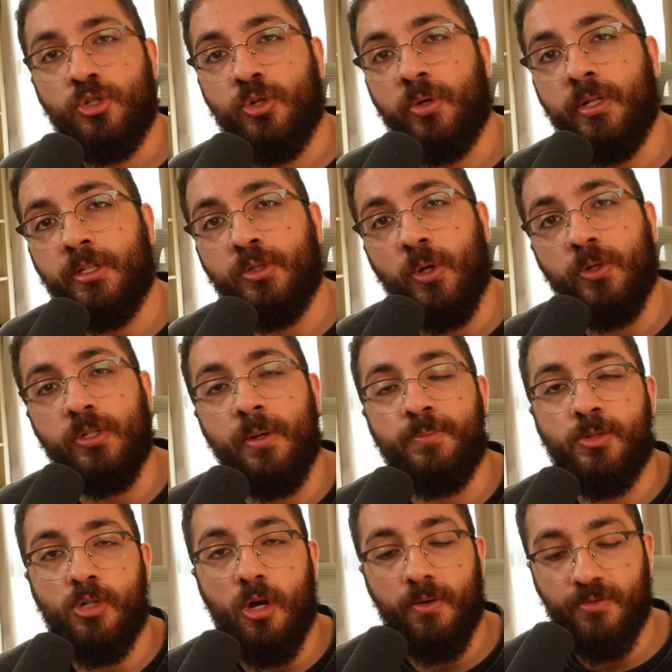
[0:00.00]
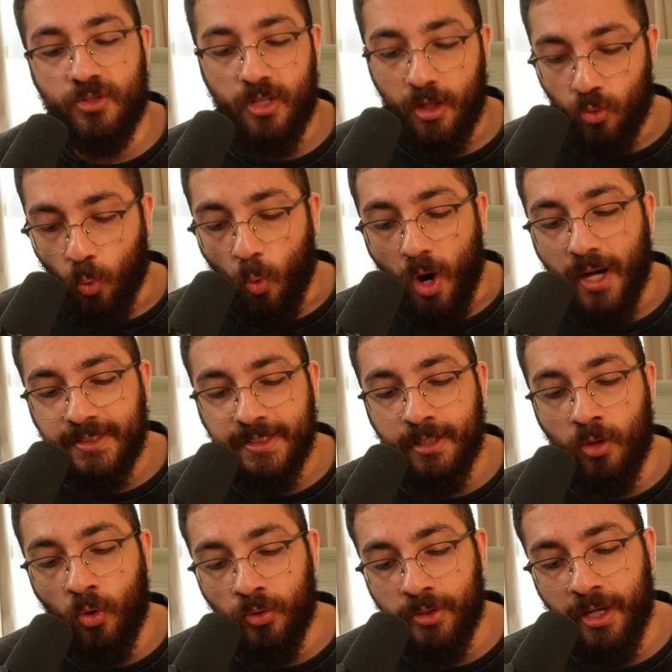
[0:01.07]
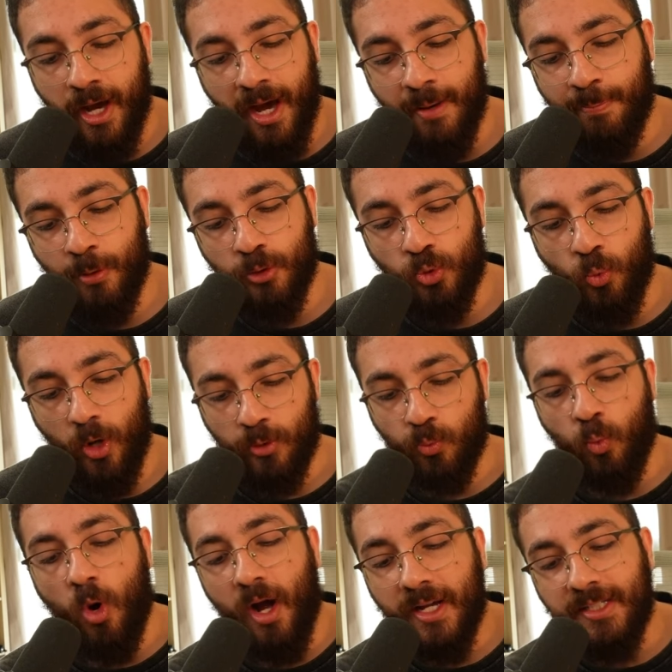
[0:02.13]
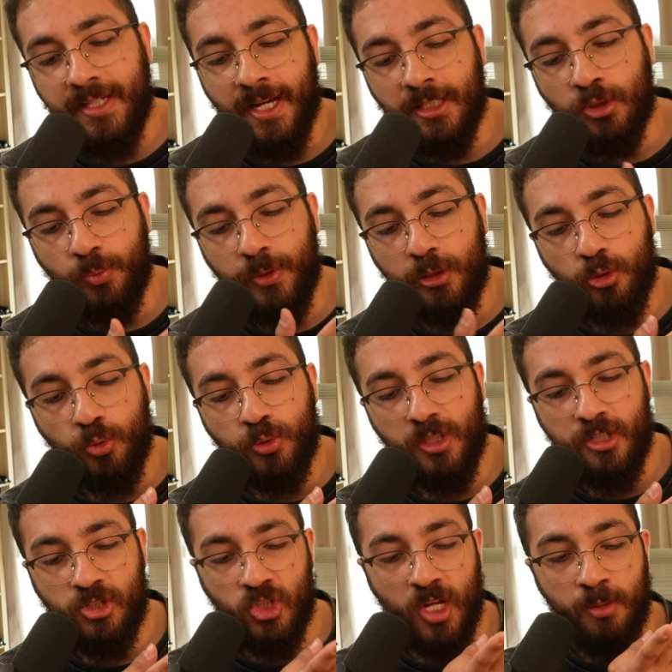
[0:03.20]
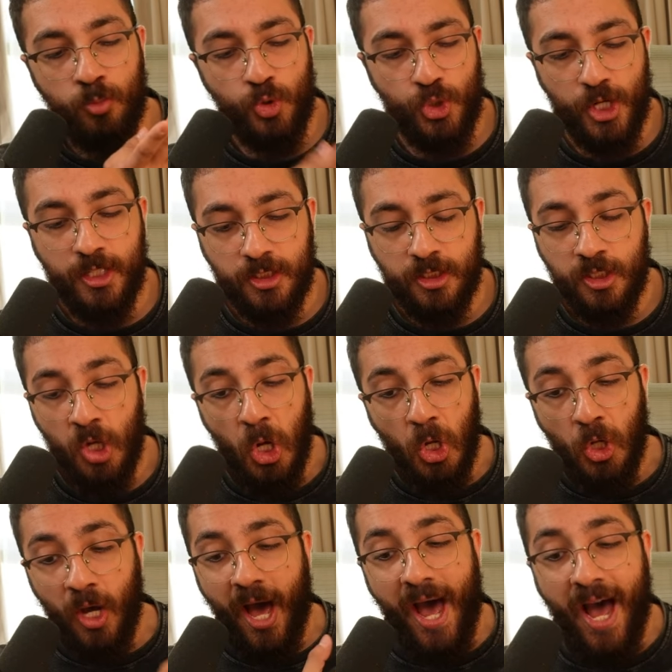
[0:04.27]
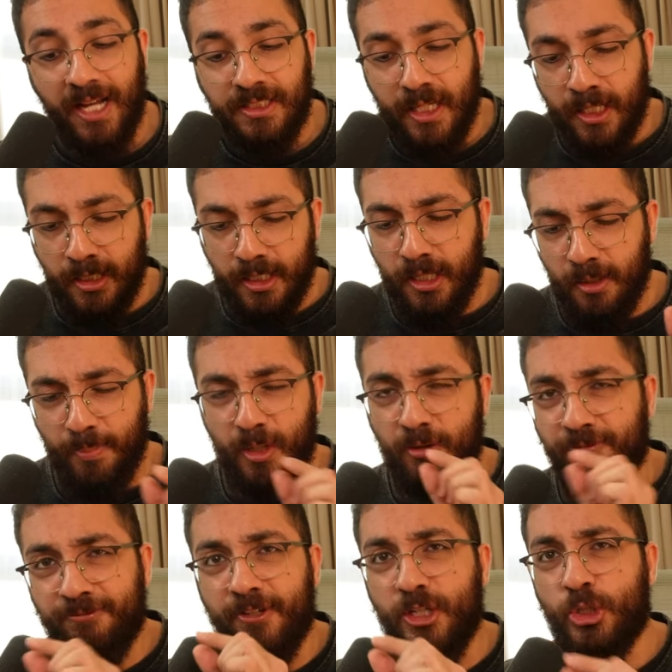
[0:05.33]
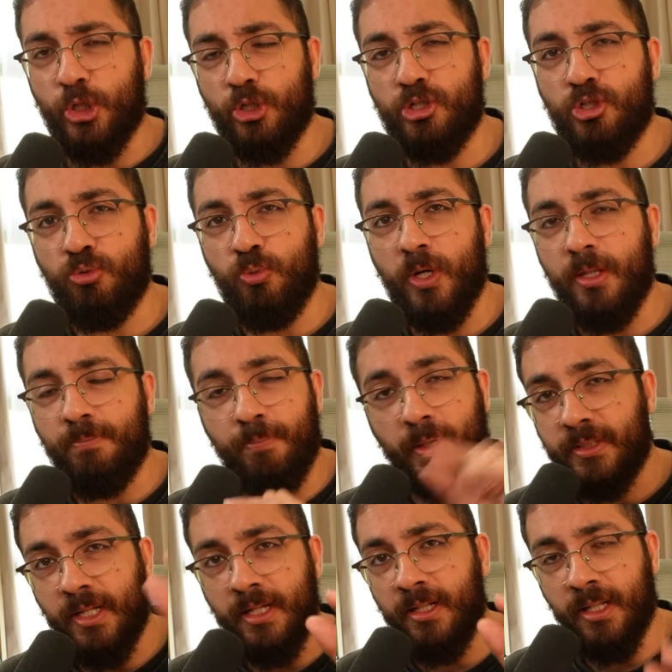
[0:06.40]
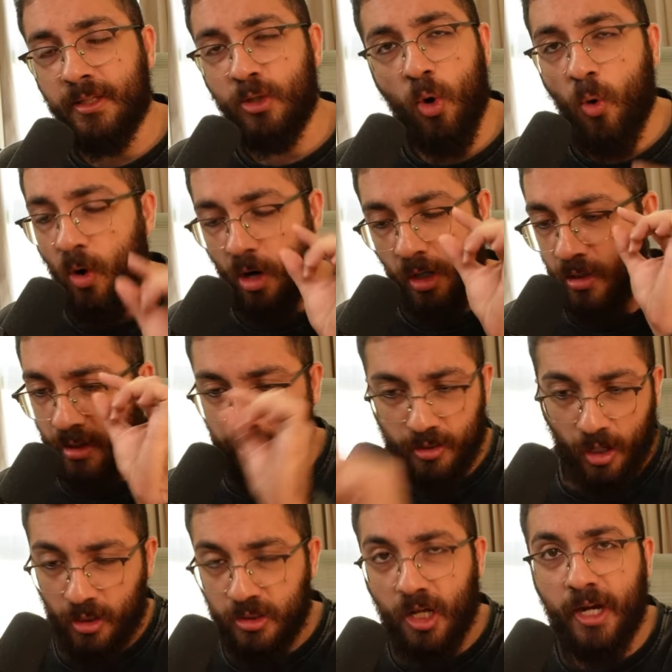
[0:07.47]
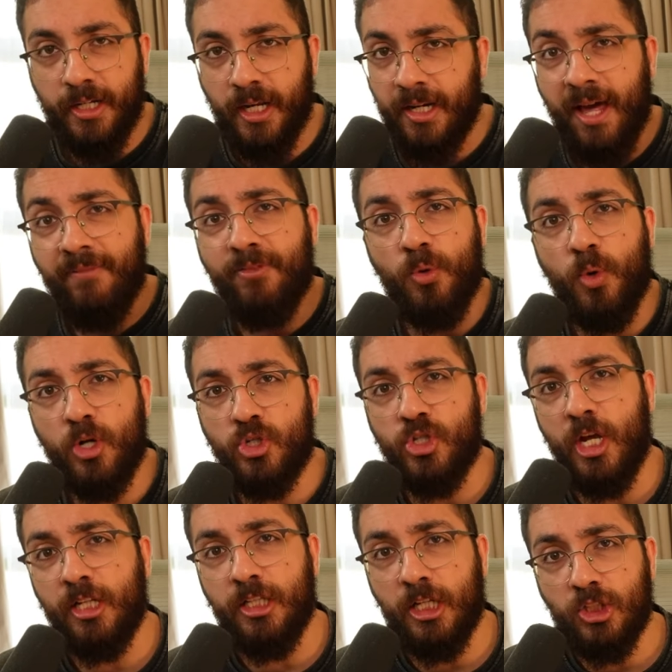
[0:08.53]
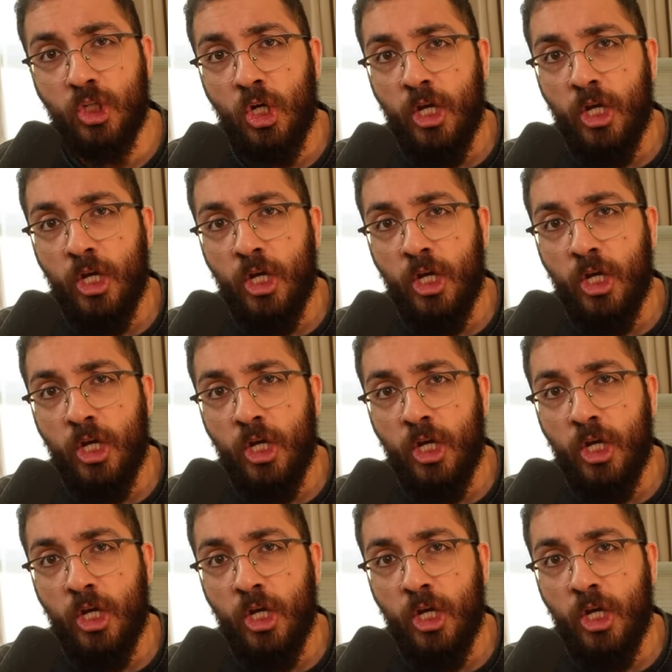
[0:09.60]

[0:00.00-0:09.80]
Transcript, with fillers: Sony told themselves that why can only Apple do it? Why can't we do the same shit? Add a little bit of features to it, but then go on and online and everywhere say that